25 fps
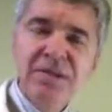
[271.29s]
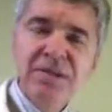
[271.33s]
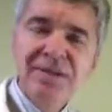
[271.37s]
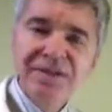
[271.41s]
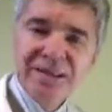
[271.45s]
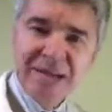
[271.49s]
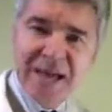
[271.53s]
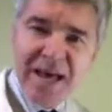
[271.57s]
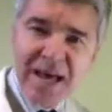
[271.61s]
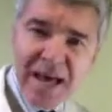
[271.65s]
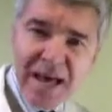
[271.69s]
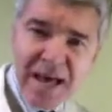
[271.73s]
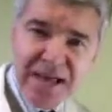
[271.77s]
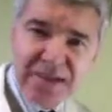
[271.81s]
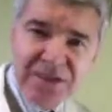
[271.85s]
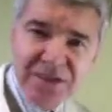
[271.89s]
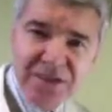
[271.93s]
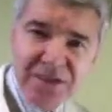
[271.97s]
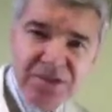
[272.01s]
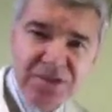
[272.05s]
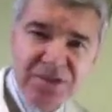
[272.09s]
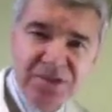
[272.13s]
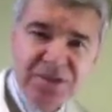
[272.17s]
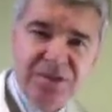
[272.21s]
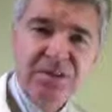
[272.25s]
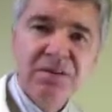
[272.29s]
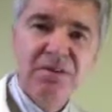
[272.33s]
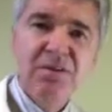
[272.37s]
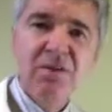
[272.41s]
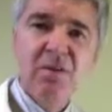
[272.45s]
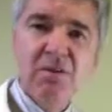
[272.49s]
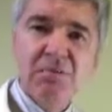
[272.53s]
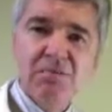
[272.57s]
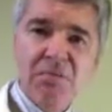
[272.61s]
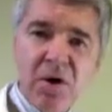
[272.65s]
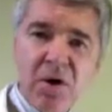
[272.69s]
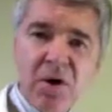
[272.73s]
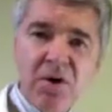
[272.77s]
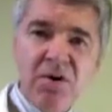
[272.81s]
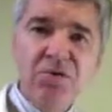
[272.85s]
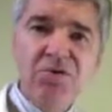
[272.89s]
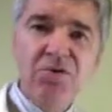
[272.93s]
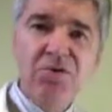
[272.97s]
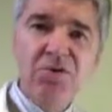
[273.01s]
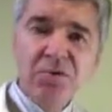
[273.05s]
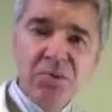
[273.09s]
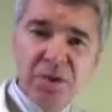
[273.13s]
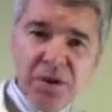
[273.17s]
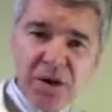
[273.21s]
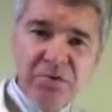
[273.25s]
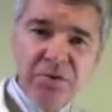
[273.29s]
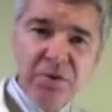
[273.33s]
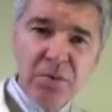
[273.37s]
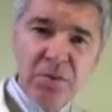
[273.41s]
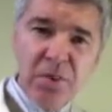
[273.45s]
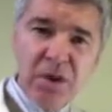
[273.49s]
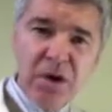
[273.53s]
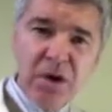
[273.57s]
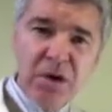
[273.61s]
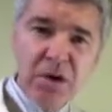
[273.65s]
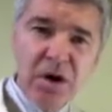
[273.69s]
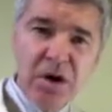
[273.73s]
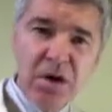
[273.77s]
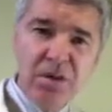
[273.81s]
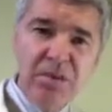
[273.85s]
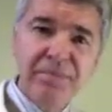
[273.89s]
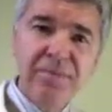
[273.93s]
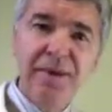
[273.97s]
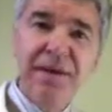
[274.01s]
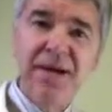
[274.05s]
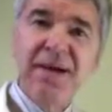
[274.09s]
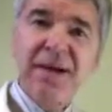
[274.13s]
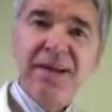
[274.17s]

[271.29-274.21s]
tests or markers or whatever you want to call them